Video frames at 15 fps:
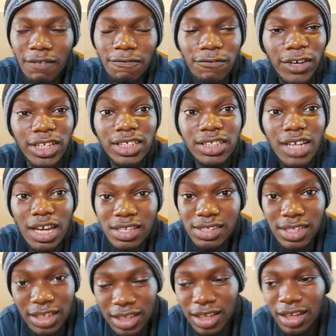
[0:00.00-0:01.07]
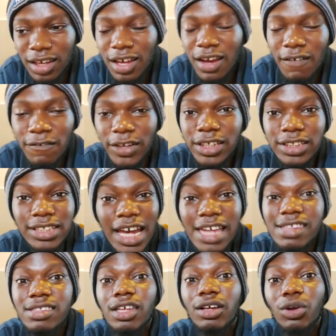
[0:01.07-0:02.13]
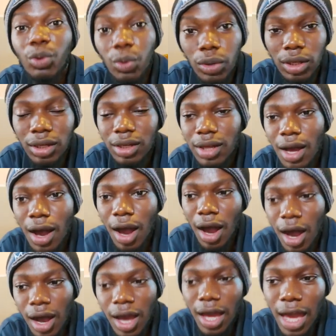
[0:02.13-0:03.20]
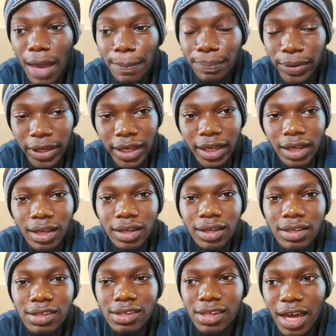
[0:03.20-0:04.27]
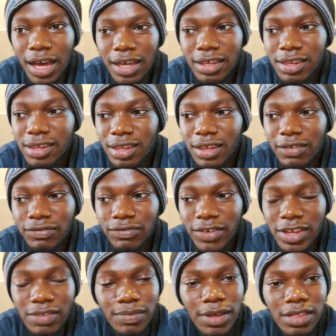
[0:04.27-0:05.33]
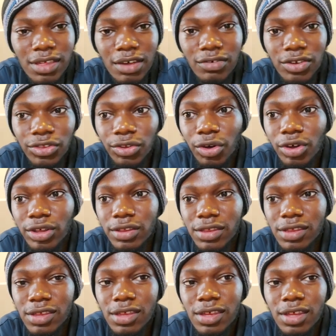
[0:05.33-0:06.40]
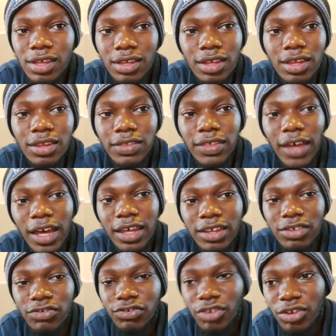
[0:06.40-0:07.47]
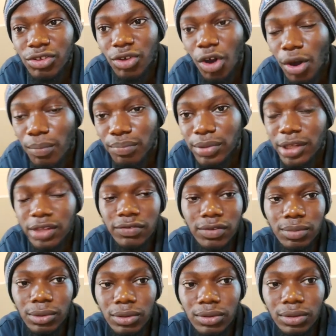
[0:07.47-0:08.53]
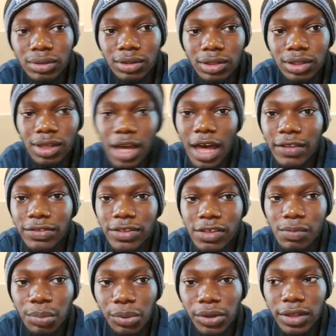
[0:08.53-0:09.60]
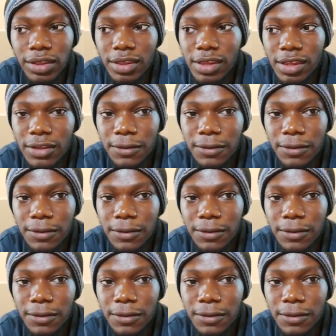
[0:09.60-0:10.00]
fantastic, fantastical, epic size investments and returns that is just unbelievable at this point.